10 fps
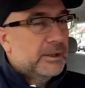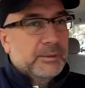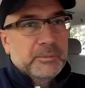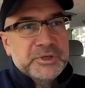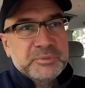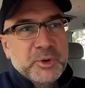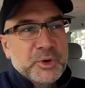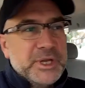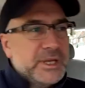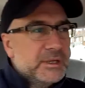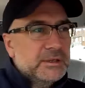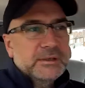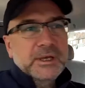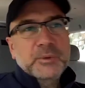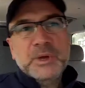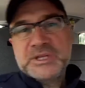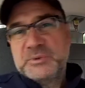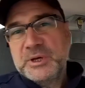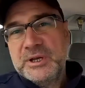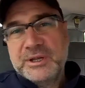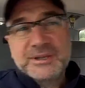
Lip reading: Monday morning, on the way to work.